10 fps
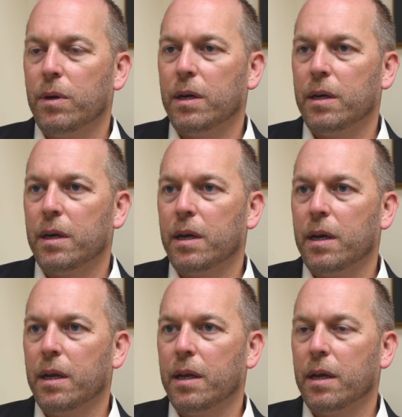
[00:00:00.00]

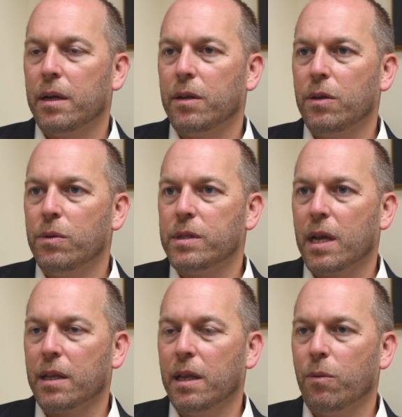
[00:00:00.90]
a newer
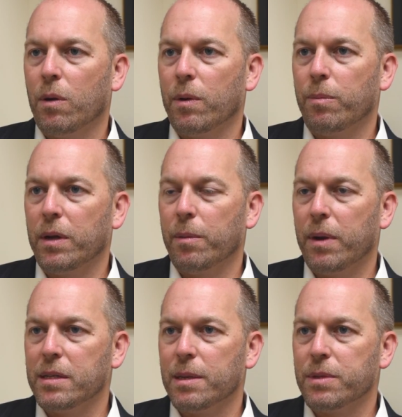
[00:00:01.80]
technique where we bring the
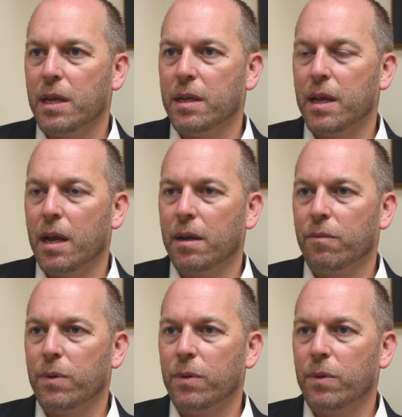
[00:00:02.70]
biceps tendon down and